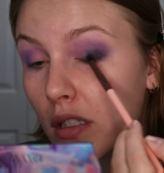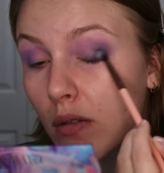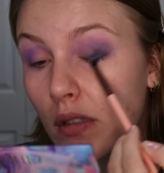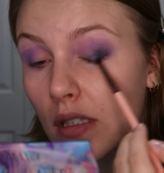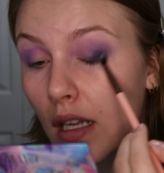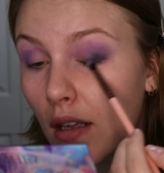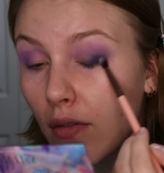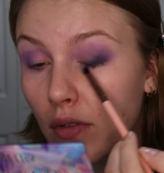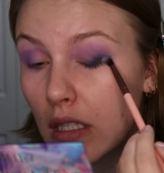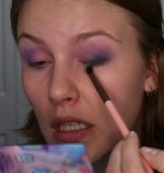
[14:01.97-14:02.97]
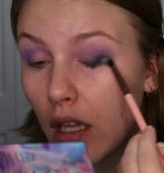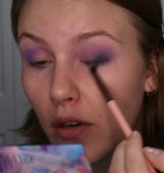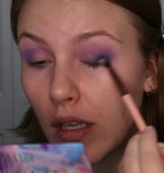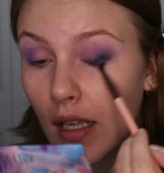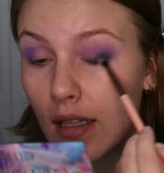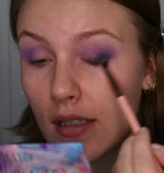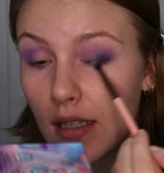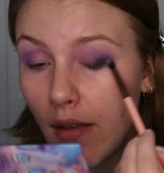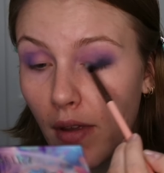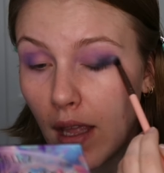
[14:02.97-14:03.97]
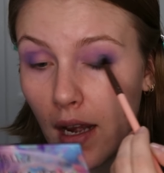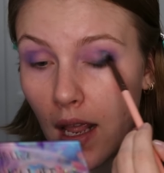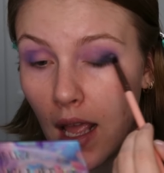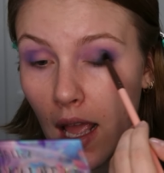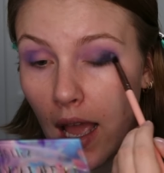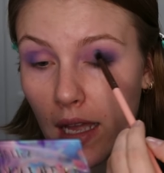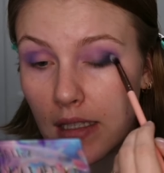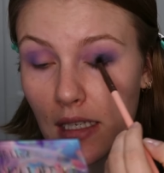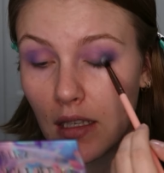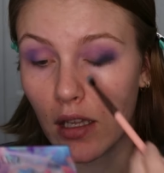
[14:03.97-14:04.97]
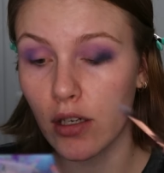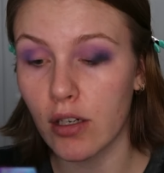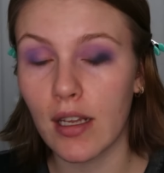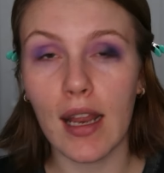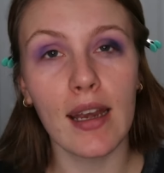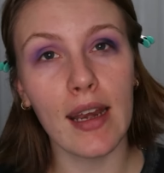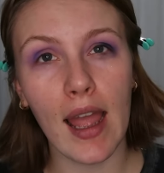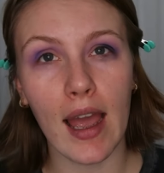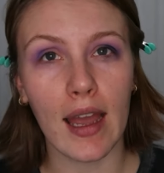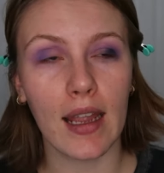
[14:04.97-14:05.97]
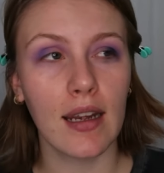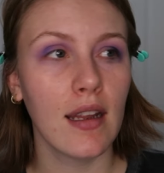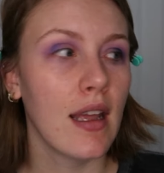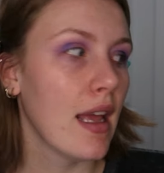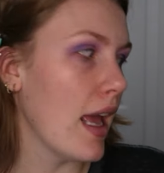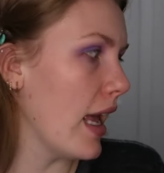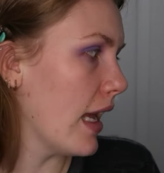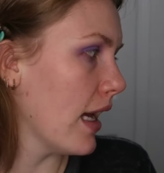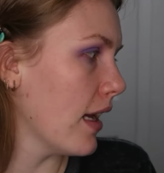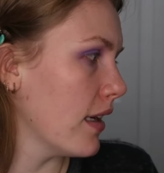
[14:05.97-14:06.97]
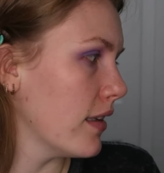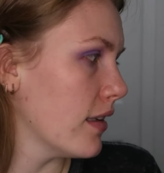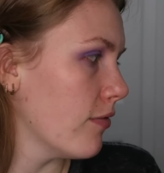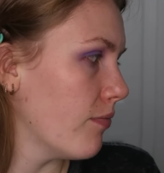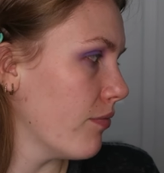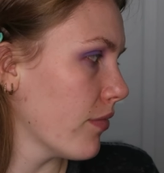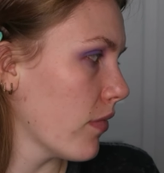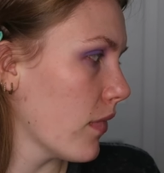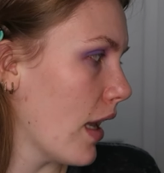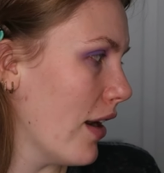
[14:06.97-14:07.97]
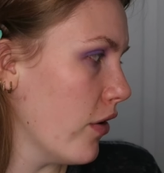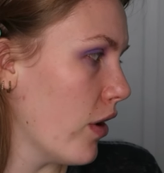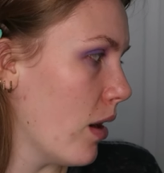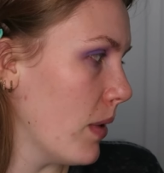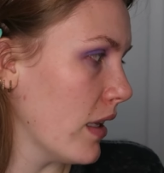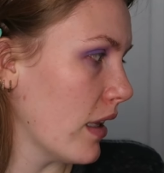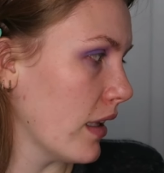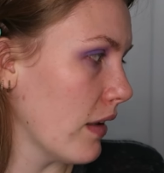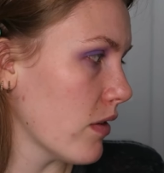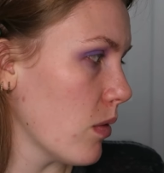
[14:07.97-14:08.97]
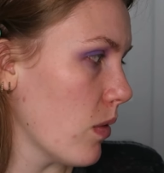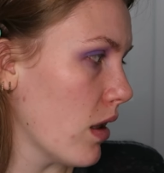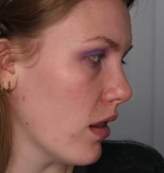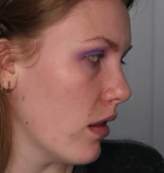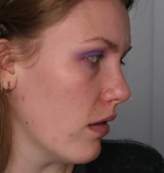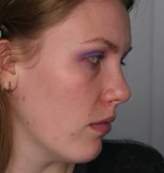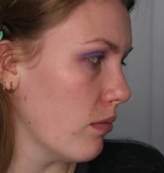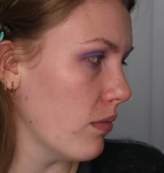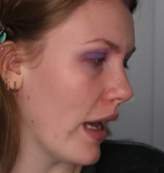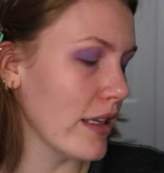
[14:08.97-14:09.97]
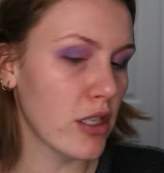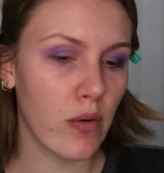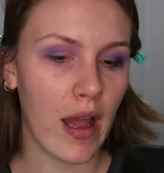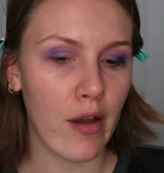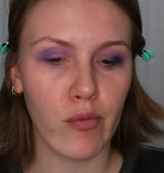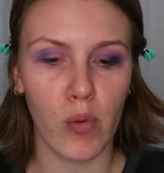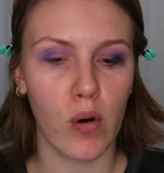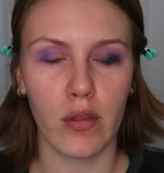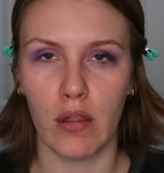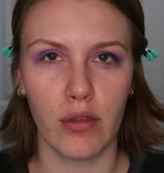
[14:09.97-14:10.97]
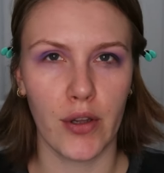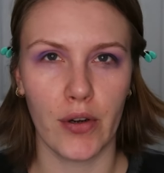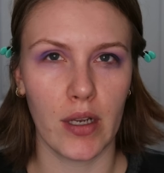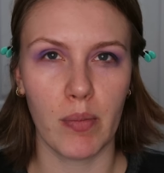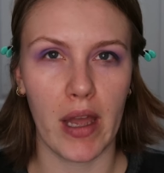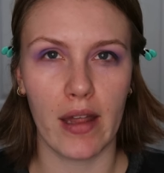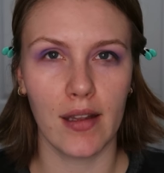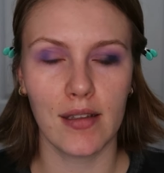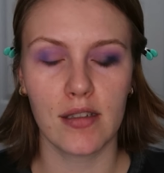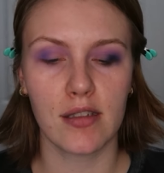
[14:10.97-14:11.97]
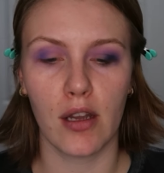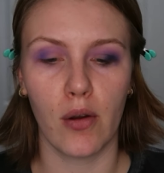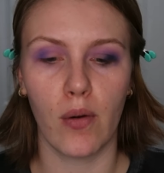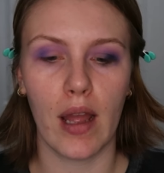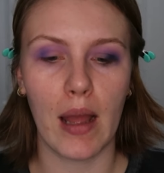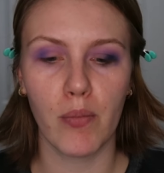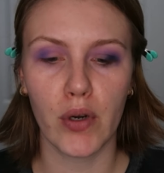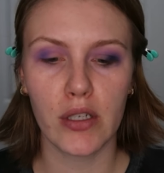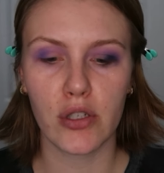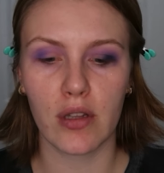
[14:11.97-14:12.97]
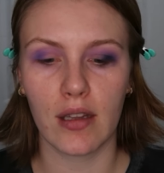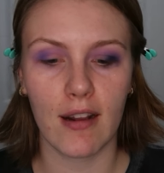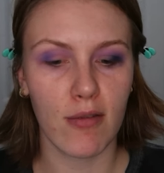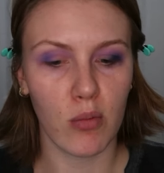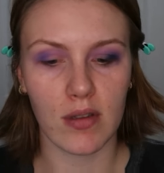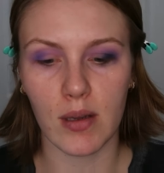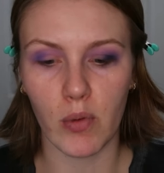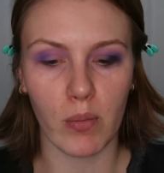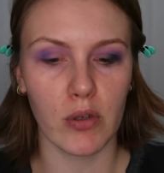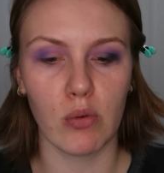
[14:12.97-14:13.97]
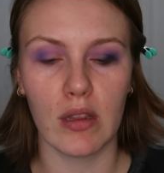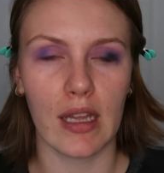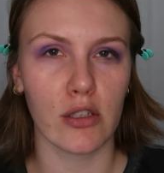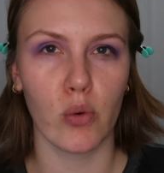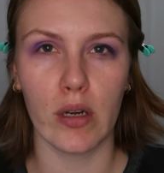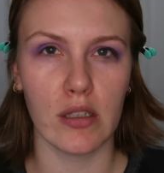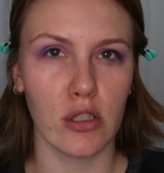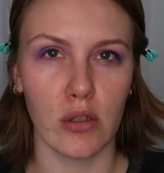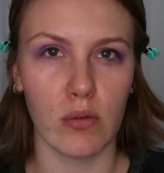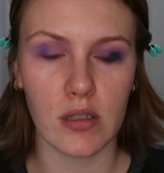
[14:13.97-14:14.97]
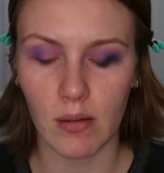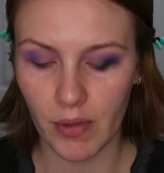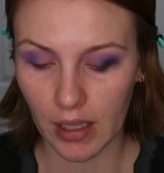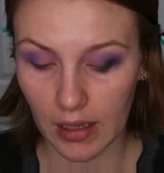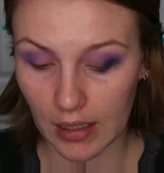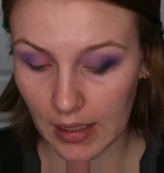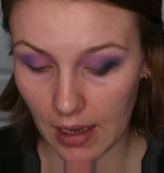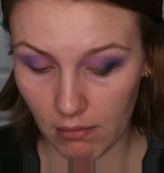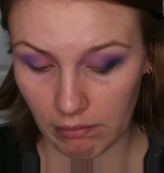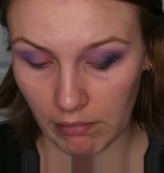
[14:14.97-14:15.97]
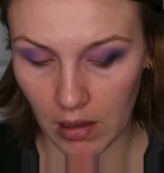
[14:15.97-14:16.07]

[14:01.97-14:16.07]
So instead of decluttering 7, I decluttered 9, and I don't know how many that leaves me with. I don't have more than 30 palettes, so I'm pretty sure that leaves me with somewhere between like 22 or something like that.